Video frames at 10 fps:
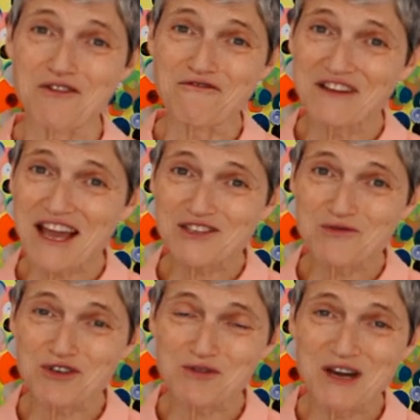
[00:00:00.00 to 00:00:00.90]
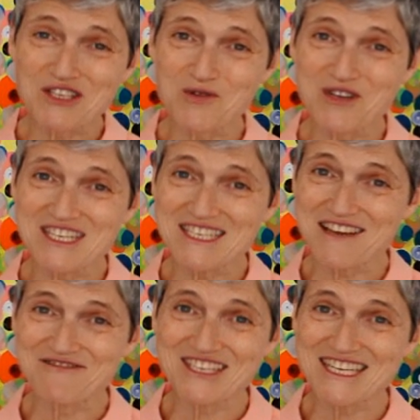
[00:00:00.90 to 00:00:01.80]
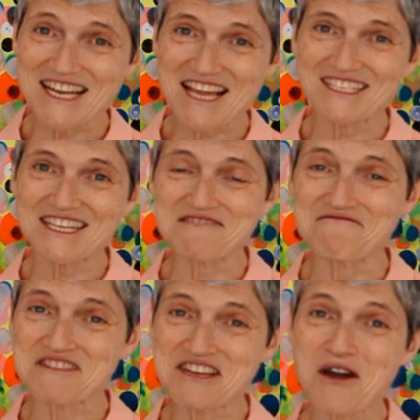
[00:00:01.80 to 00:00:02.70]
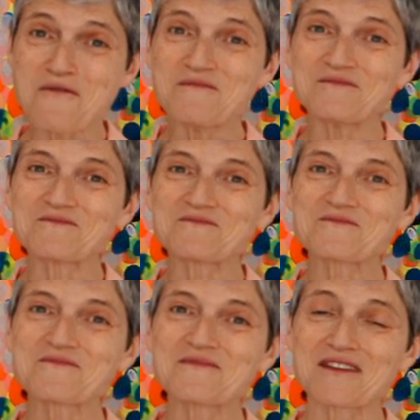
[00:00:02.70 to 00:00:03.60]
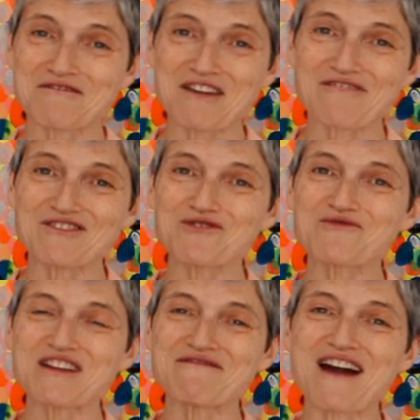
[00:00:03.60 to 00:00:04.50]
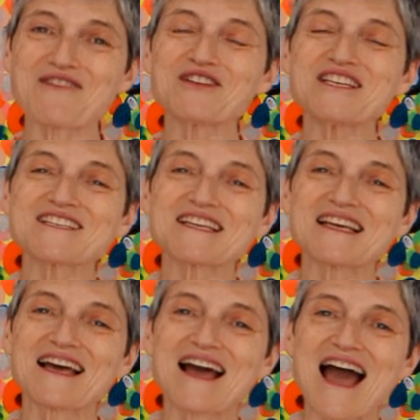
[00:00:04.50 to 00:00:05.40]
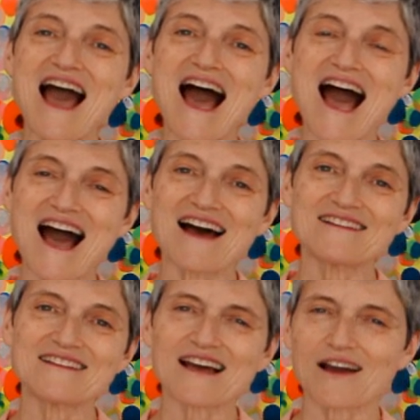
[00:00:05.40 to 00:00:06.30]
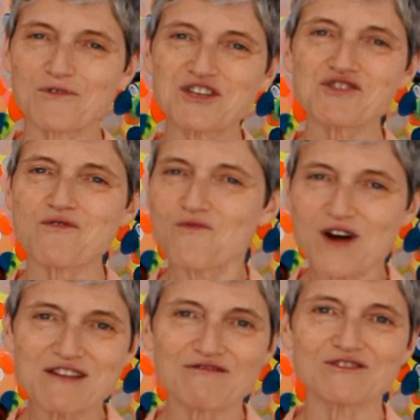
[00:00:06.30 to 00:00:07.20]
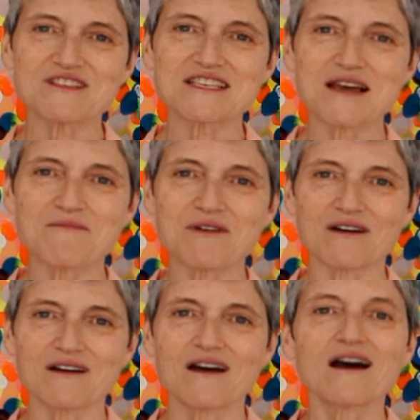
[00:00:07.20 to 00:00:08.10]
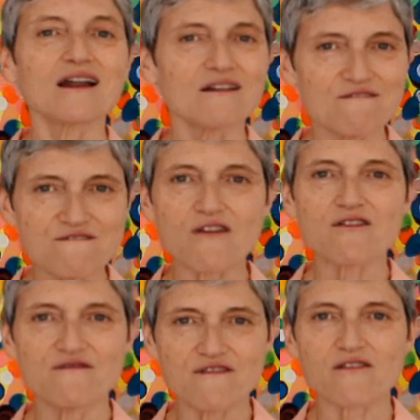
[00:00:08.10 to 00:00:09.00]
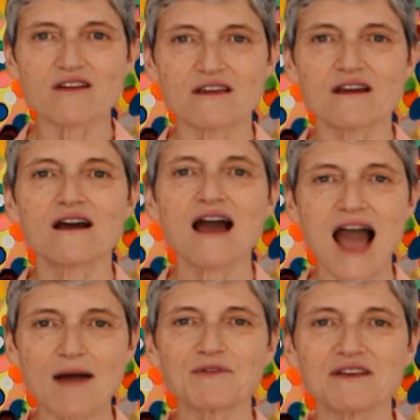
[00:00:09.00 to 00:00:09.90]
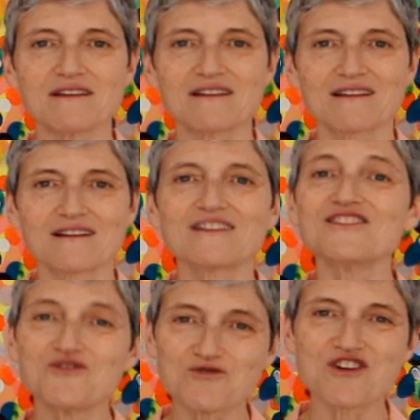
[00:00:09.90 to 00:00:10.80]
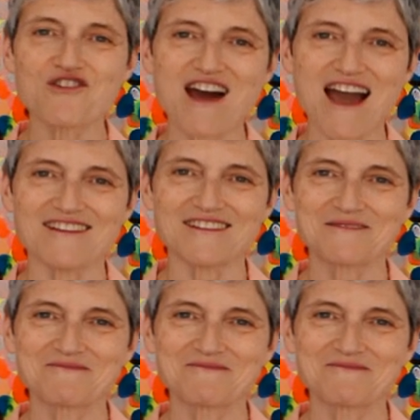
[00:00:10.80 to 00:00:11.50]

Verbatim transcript: Don't forget to watch my 2017-18 video if you haven't already found it. And I wish you a wonderful December and a very, very happy new year ahead.